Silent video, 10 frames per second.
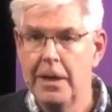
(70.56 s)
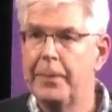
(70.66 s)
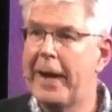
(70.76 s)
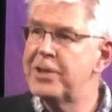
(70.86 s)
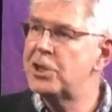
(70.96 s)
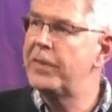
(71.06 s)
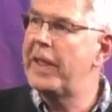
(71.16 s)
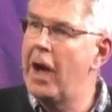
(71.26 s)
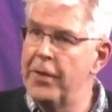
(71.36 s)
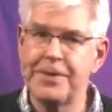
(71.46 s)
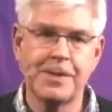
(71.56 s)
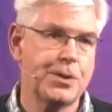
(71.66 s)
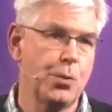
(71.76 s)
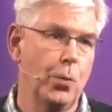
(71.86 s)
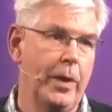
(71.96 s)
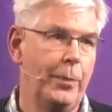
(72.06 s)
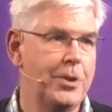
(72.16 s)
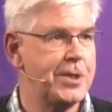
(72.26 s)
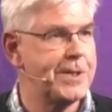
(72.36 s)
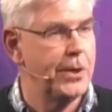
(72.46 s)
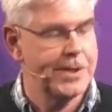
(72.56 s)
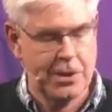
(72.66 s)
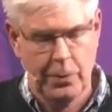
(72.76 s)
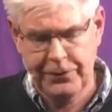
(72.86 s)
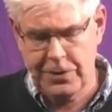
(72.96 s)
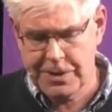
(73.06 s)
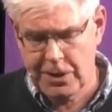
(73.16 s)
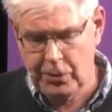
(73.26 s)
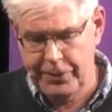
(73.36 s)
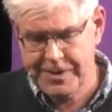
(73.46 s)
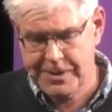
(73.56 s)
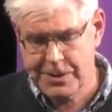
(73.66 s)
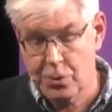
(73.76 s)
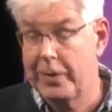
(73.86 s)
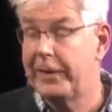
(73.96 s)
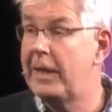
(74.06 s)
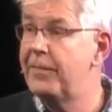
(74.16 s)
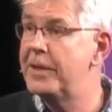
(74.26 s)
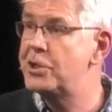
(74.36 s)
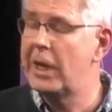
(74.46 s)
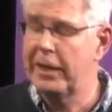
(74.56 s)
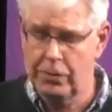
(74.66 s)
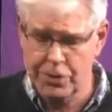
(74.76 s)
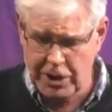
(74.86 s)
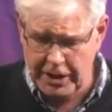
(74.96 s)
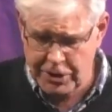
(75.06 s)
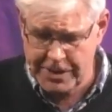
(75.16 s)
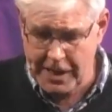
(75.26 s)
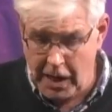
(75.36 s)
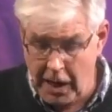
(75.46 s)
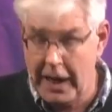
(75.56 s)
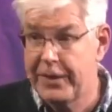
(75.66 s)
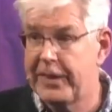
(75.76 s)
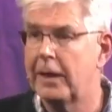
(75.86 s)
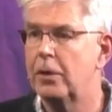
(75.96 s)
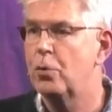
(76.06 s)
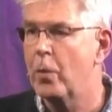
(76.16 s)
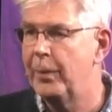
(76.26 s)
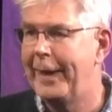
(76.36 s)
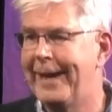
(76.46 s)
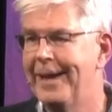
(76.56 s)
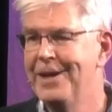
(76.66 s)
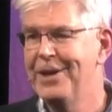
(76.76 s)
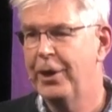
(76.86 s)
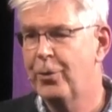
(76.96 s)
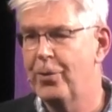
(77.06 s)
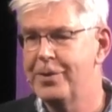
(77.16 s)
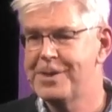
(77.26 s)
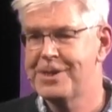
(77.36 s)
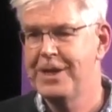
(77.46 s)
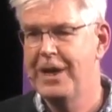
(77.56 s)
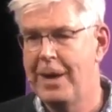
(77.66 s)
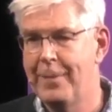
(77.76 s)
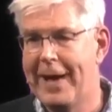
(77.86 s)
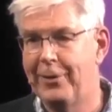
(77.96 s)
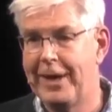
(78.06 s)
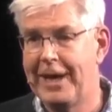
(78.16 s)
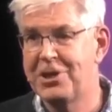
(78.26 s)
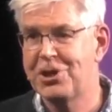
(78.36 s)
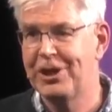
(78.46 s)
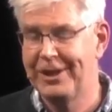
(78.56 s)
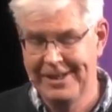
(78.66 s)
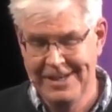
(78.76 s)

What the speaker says: But actually the other story, which is not so often told, is the story that evangelical churches are, I think, growing across our nation.